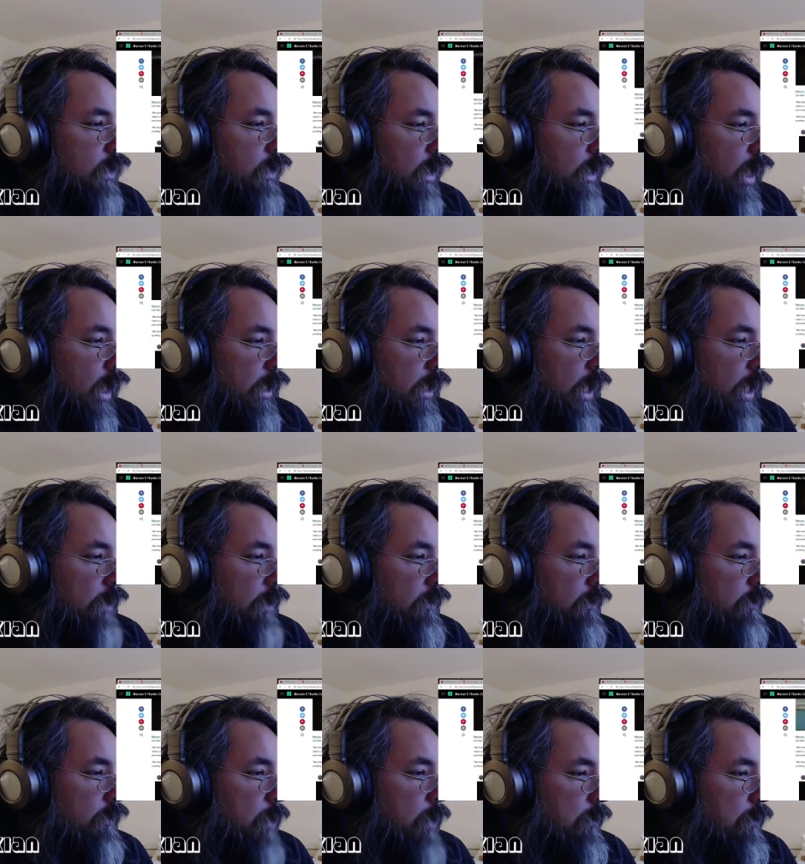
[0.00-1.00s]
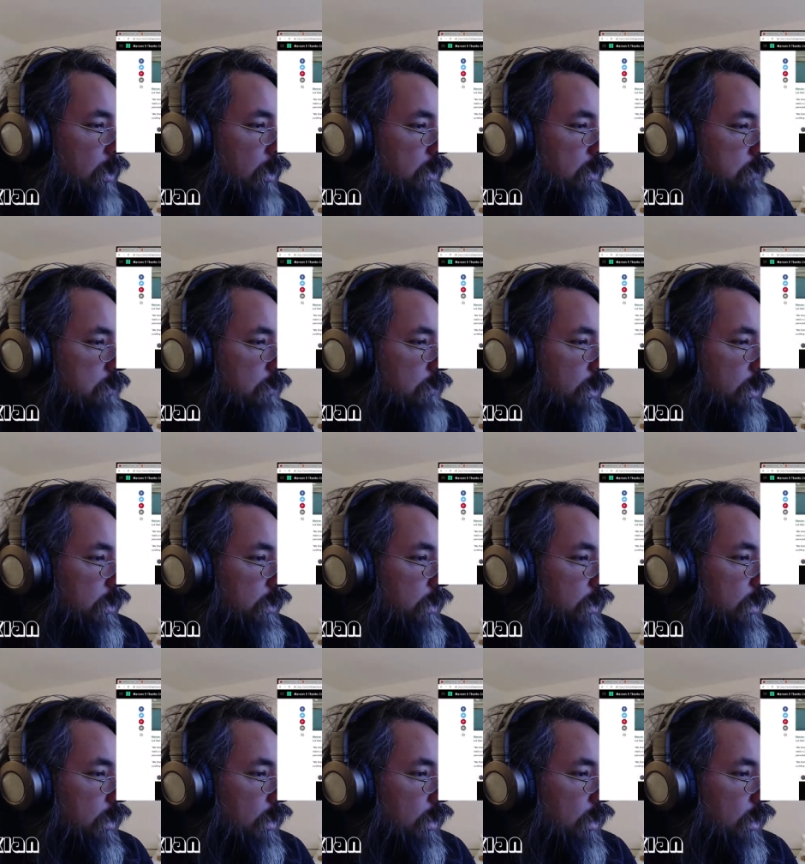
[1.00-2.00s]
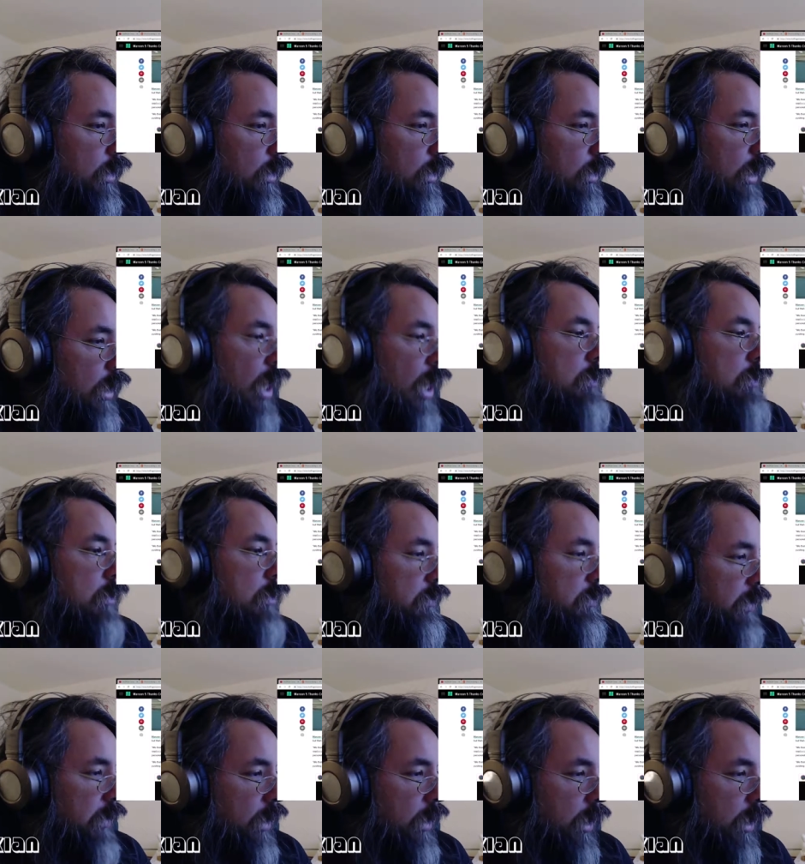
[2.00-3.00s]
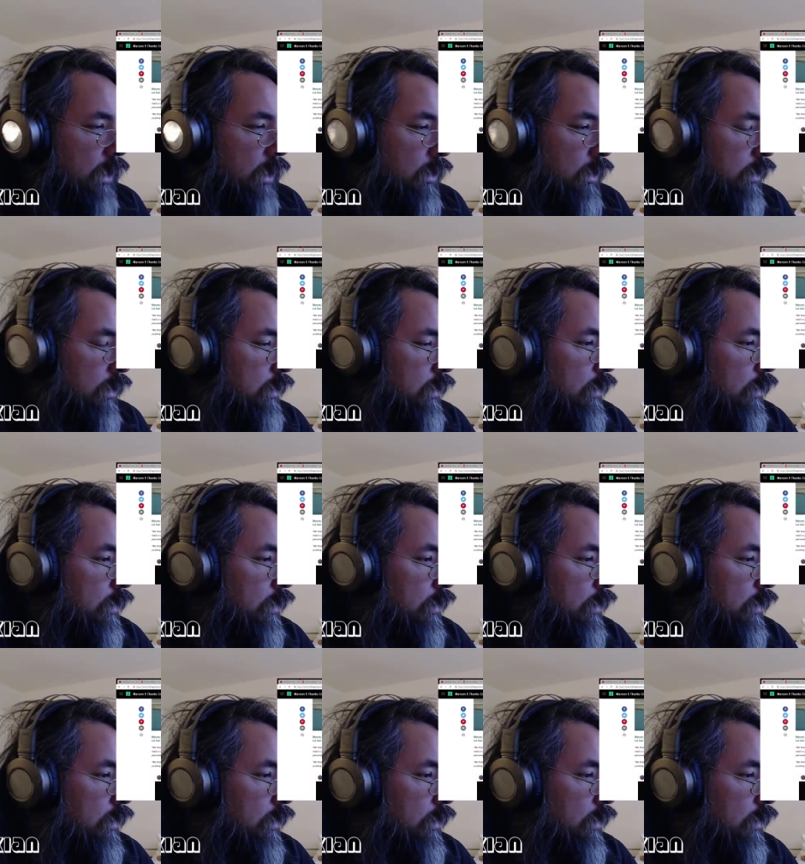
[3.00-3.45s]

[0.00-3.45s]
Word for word: I can't even remember at this point. Uh, Adam Levine.